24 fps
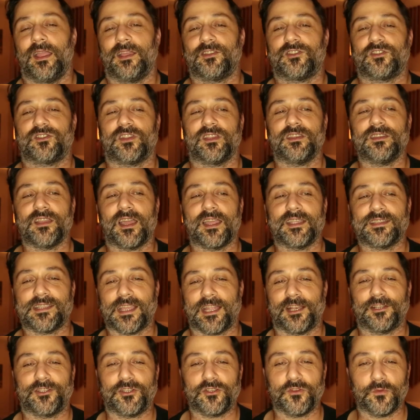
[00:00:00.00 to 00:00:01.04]
it's just a
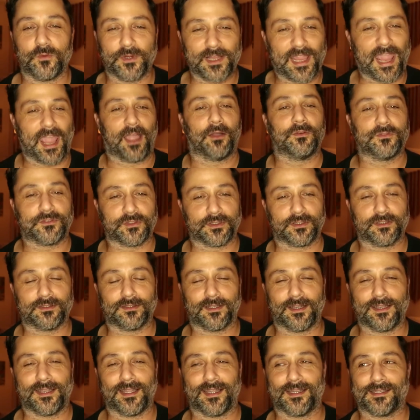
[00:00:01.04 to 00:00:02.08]
nice attitude to
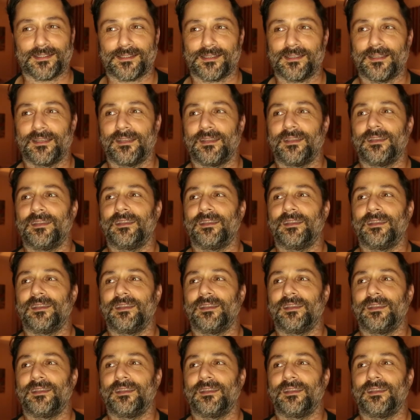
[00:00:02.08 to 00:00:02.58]
encounter, I guess.